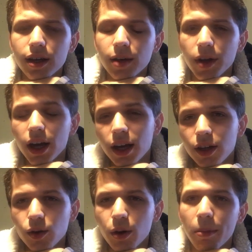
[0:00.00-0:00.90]
I mean, I
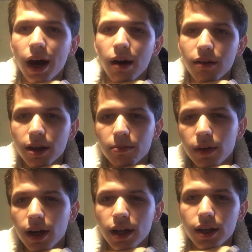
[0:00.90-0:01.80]
knew about it,
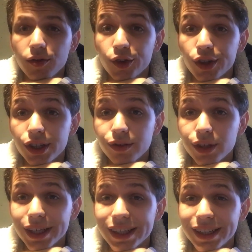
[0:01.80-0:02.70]
but I didn't really
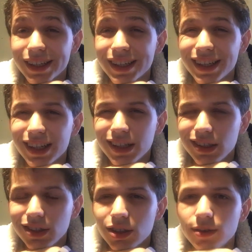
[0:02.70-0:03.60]
read
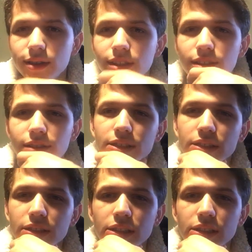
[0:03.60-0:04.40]
into it because,